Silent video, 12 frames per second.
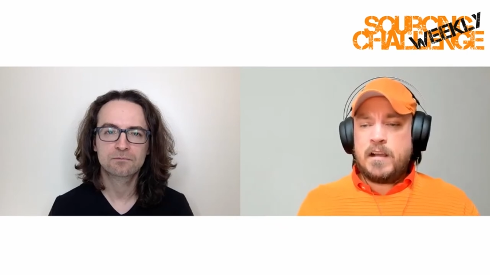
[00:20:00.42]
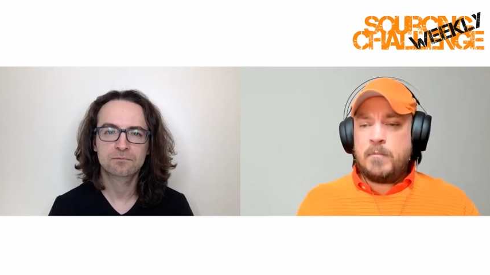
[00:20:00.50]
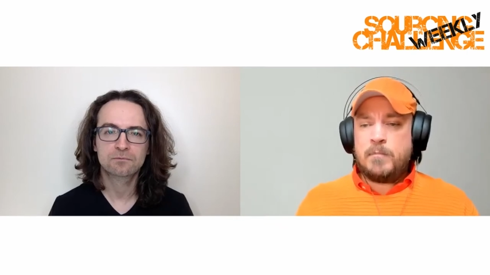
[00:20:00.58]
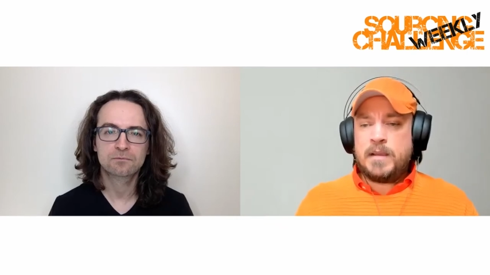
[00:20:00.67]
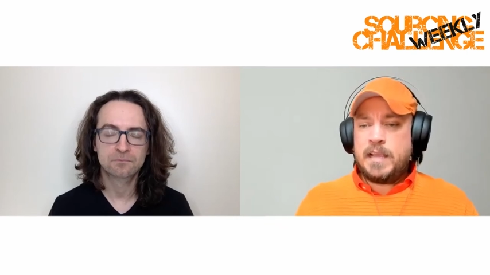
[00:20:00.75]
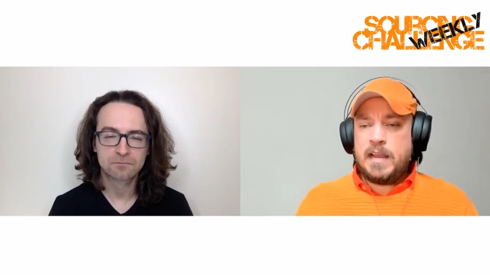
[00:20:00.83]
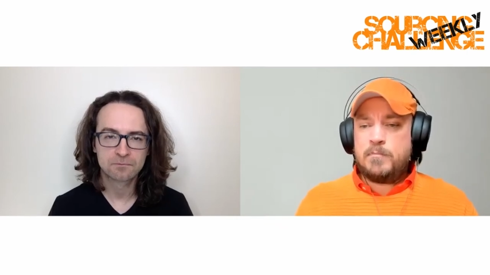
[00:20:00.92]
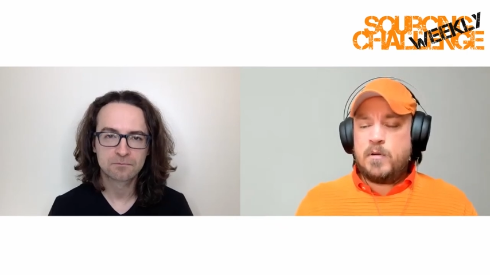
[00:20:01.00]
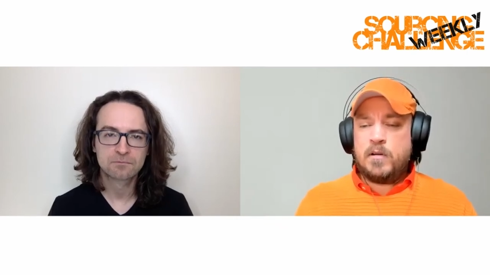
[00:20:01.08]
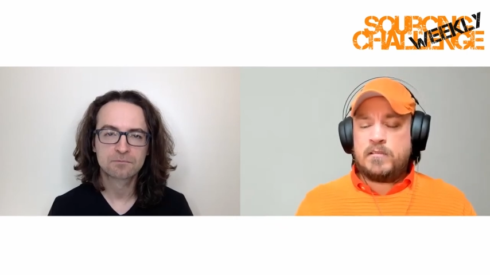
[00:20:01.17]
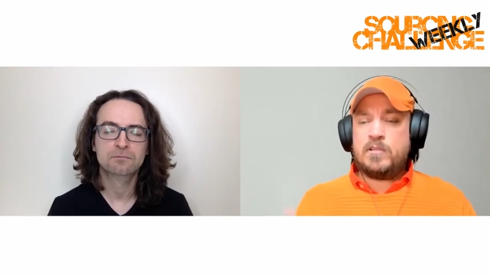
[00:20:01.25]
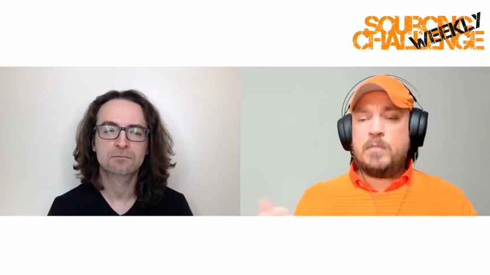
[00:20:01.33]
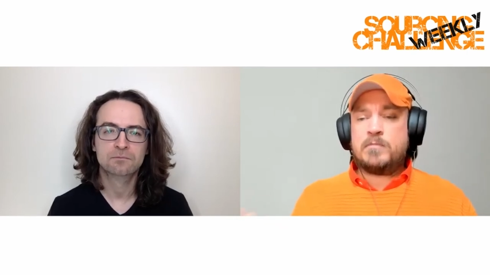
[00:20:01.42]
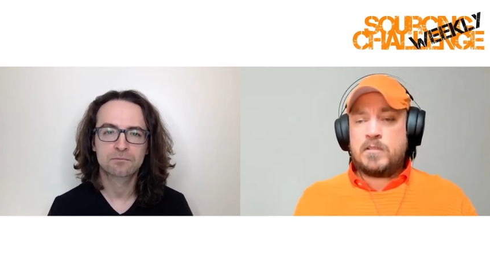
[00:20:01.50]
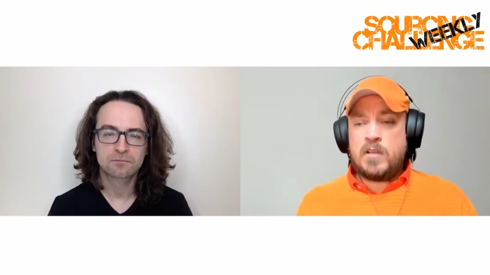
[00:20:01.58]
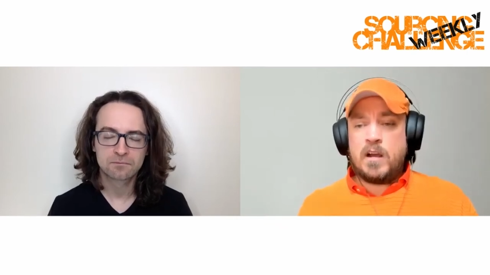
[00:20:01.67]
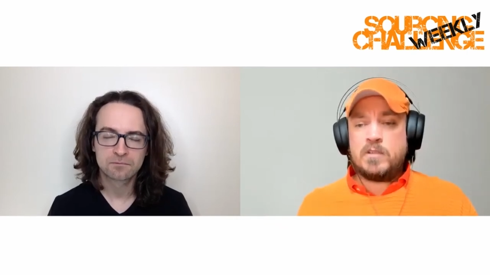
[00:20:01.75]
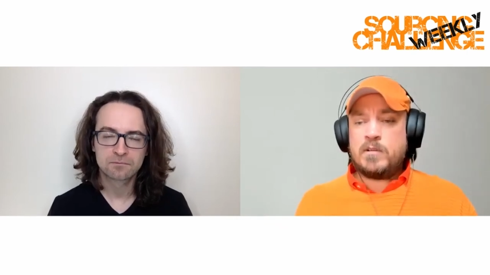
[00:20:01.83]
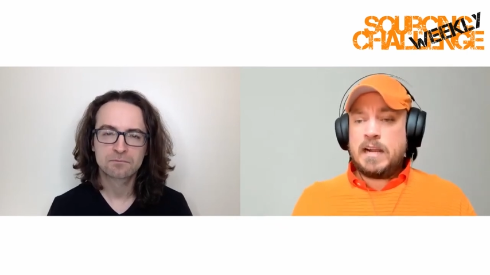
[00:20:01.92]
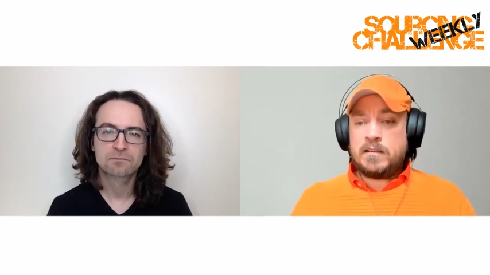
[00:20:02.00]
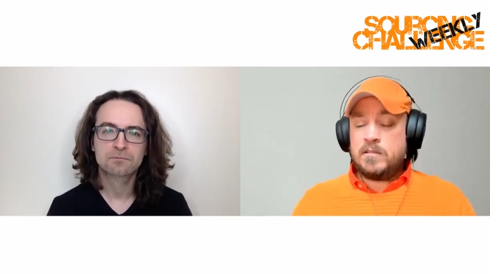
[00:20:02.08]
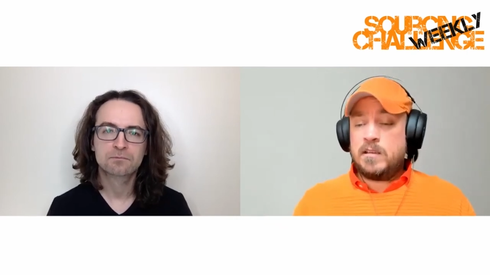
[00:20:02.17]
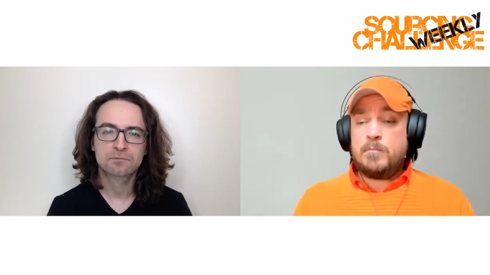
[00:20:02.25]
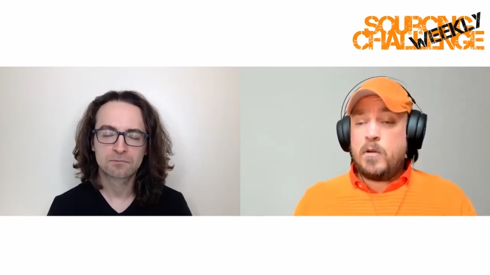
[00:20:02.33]
Speaker 1: up again, both in terms of
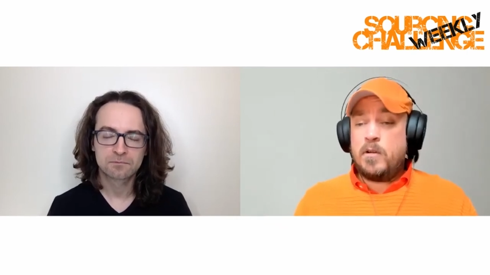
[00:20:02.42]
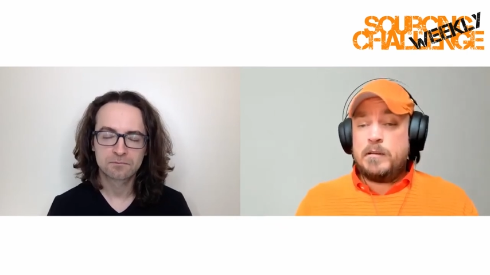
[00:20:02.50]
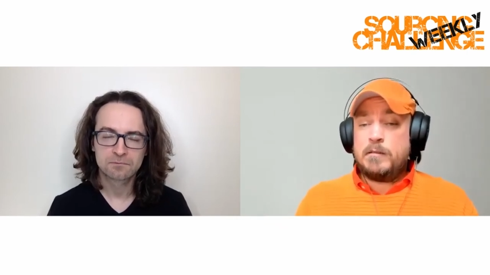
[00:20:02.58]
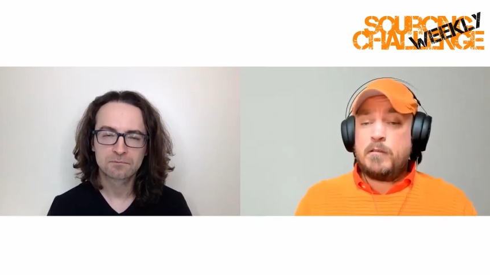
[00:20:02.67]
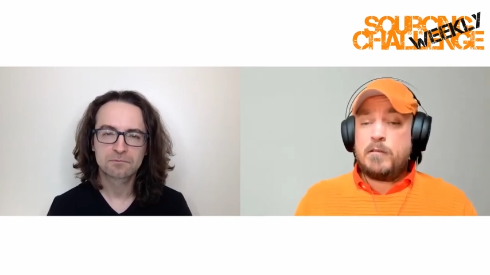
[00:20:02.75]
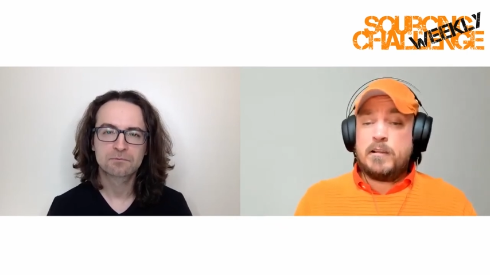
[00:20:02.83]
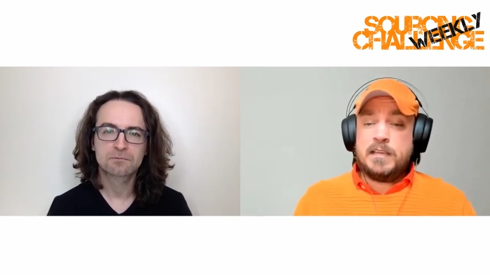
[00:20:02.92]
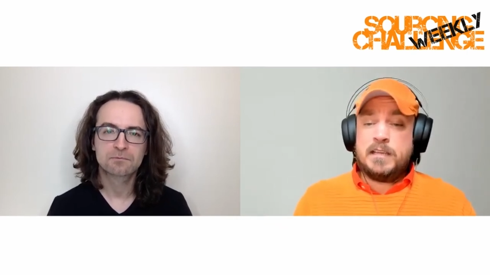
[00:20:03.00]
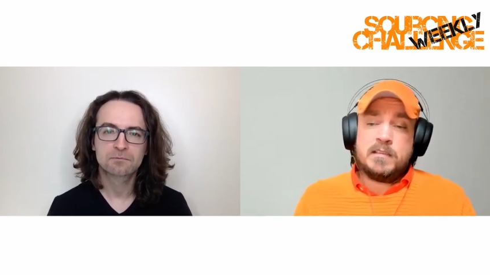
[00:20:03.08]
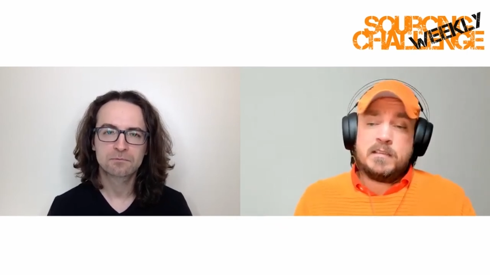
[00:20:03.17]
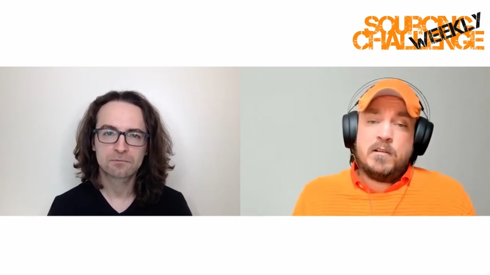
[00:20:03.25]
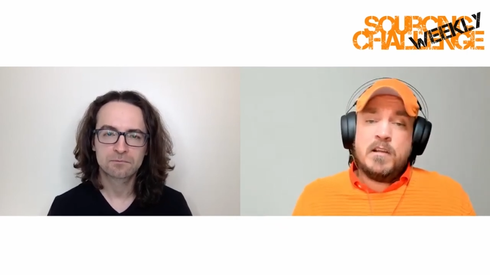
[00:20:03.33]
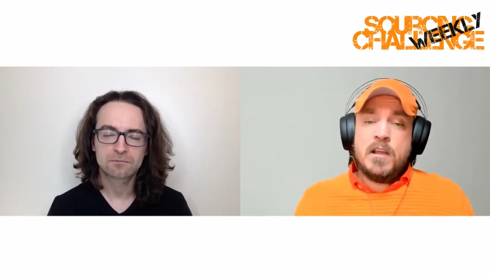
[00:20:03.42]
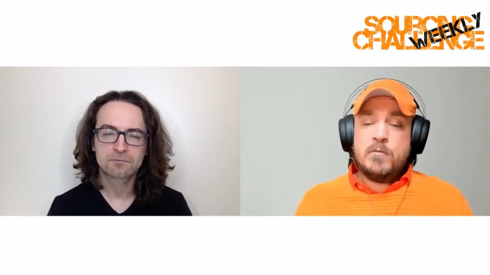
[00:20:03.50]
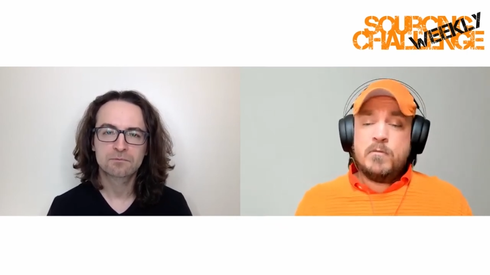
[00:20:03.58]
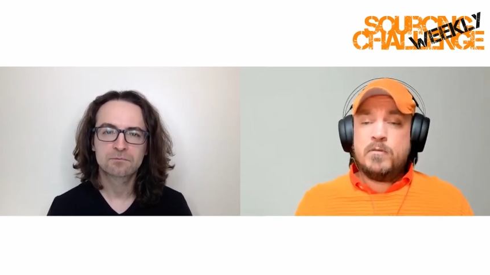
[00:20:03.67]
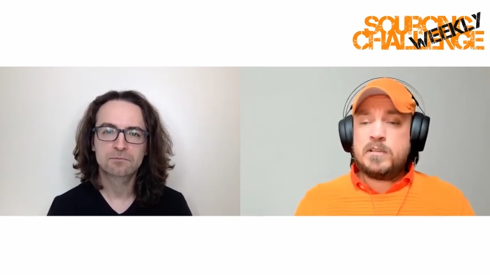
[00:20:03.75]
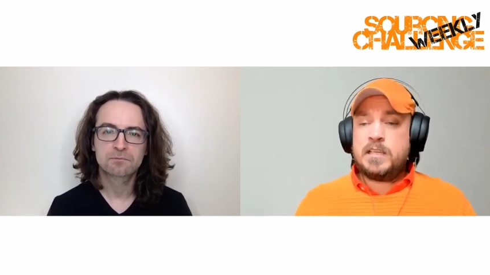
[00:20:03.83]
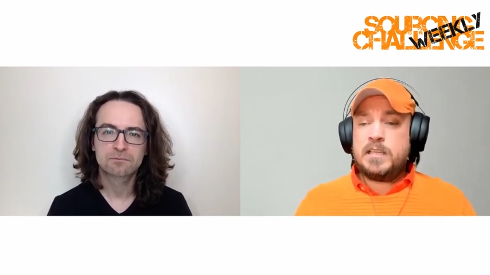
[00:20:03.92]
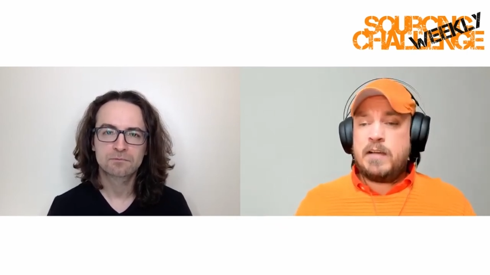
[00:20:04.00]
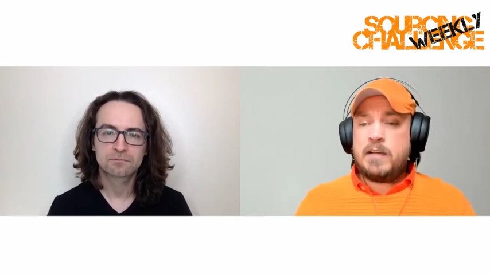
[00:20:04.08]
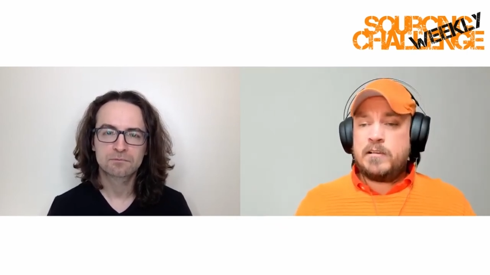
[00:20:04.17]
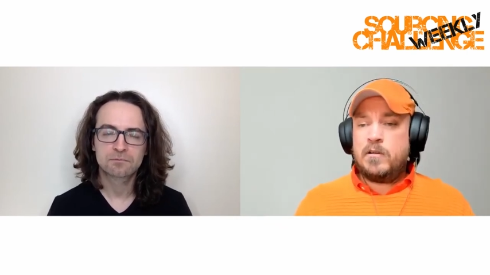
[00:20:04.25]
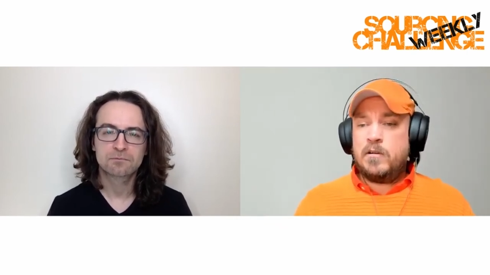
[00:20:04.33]
contractors and permanent employees. So we'll see
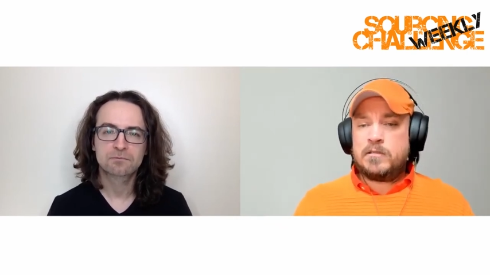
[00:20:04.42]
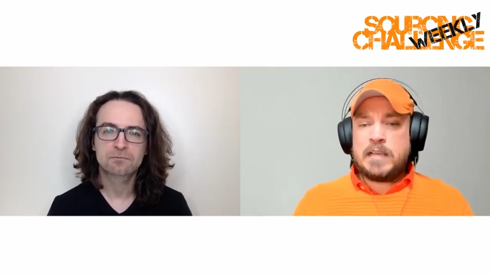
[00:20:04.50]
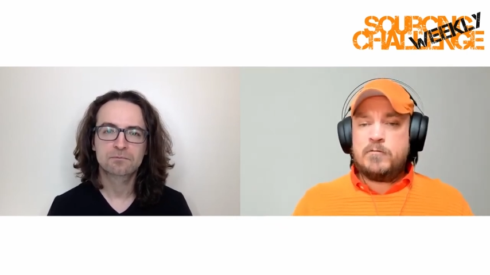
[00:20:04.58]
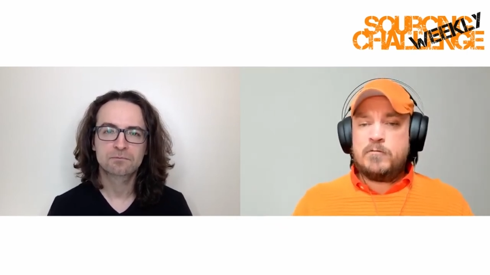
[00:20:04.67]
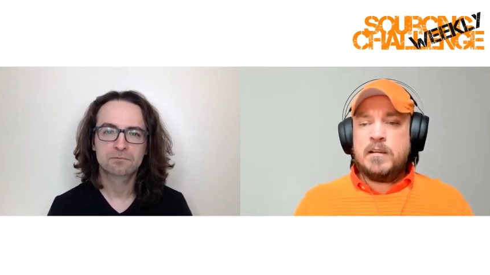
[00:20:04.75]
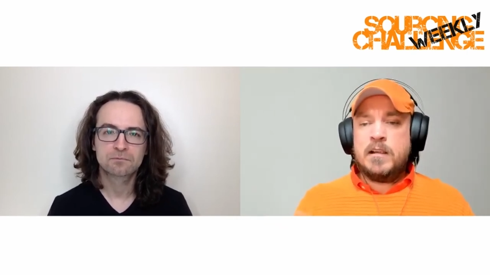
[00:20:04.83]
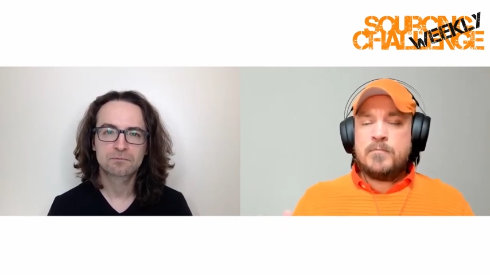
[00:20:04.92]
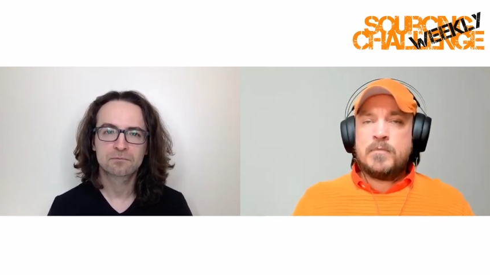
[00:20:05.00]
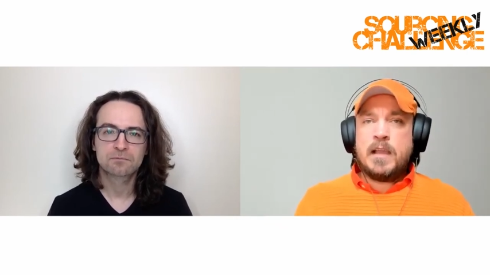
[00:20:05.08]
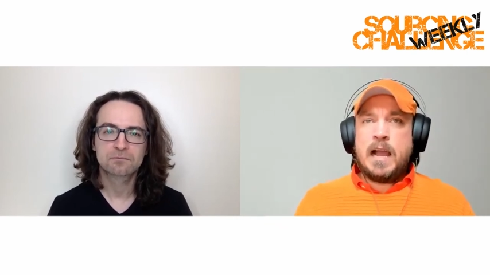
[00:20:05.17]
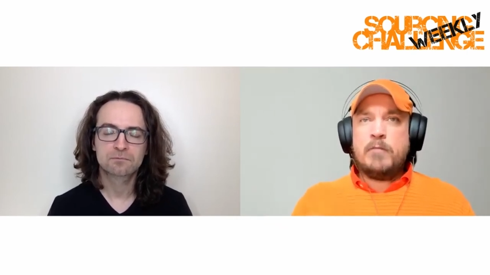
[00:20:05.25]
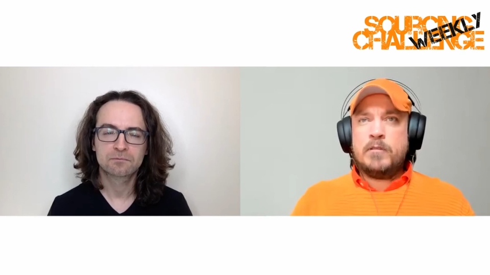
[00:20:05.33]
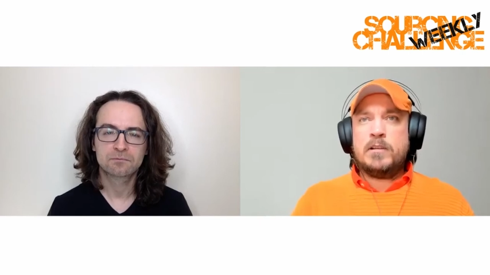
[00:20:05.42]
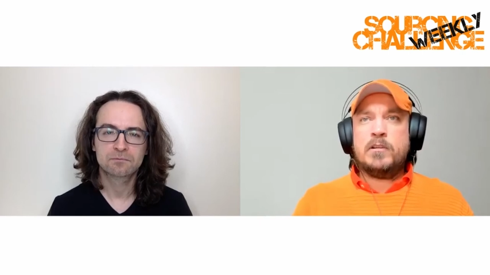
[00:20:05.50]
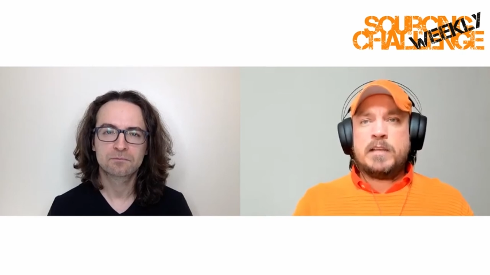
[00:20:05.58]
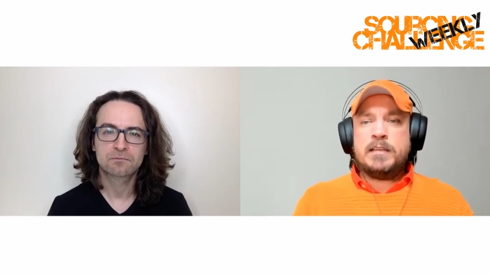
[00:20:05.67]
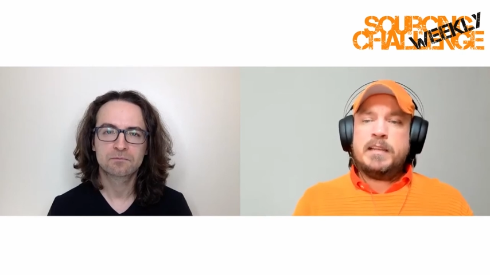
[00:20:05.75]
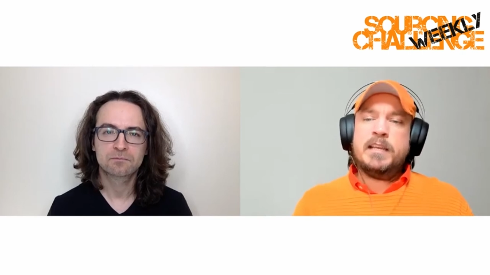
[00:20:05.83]
how it goes. I would I would look at